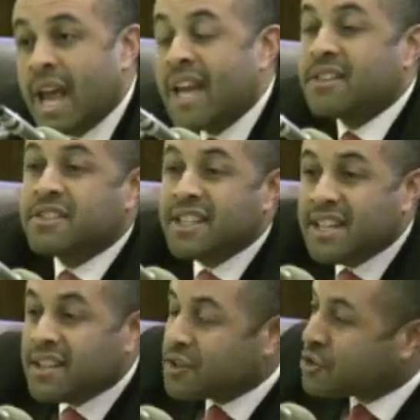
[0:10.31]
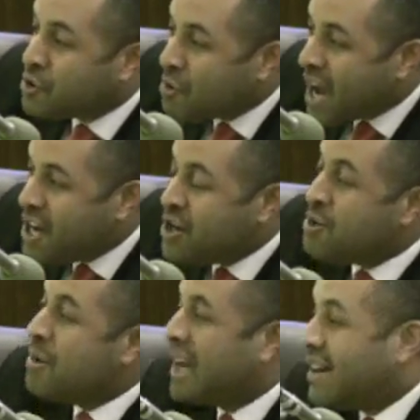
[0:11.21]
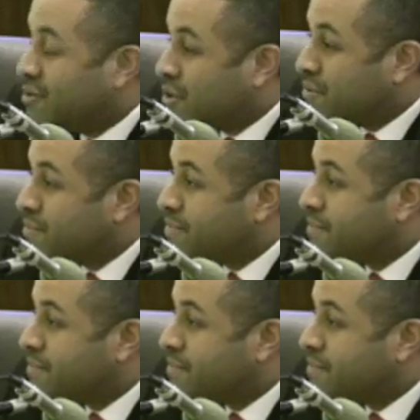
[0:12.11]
and send us to a new level.